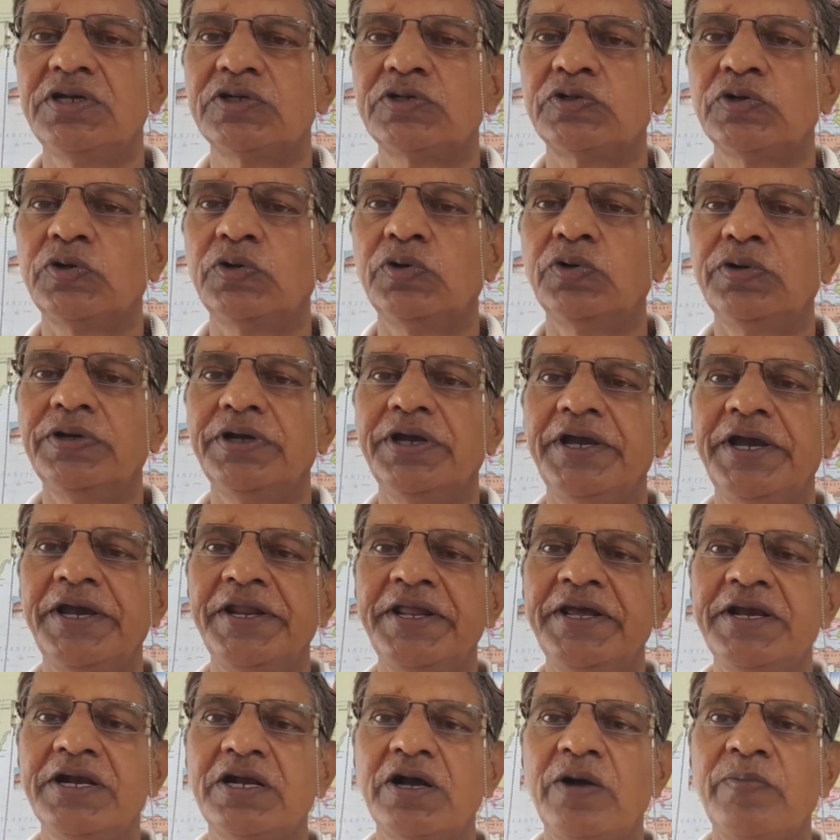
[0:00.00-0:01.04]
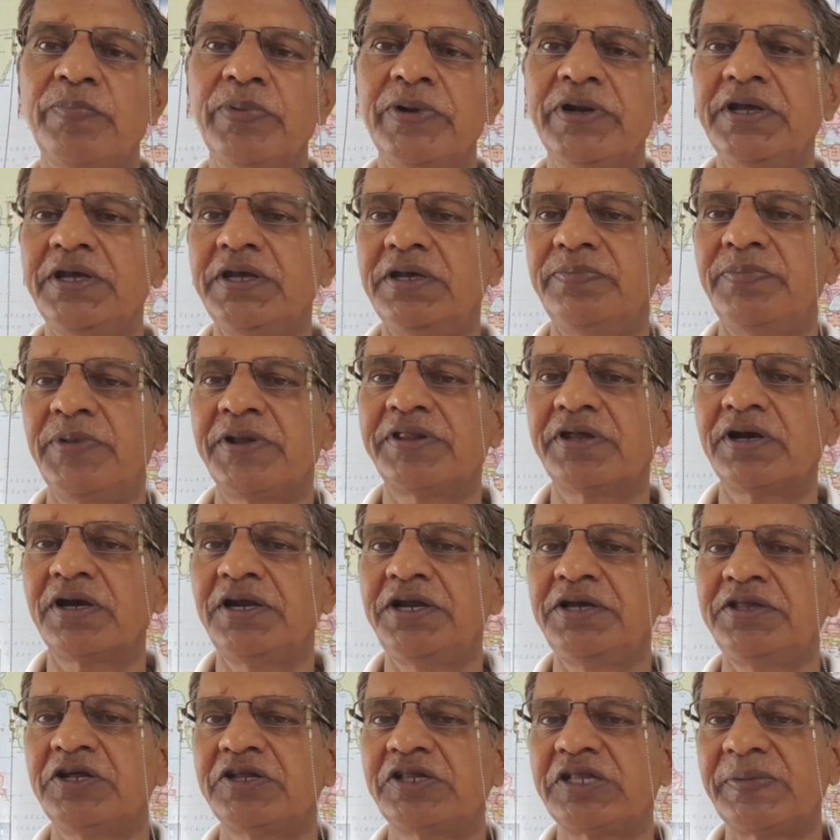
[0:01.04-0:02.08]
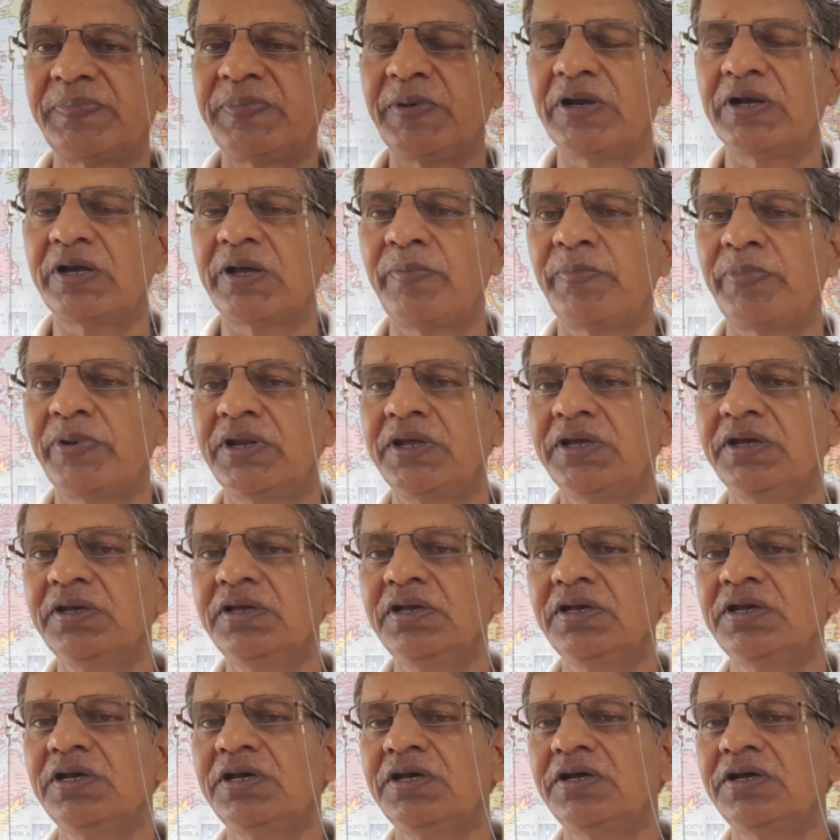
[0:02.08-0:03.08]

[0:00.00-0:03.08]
So any company, basically the shipping company,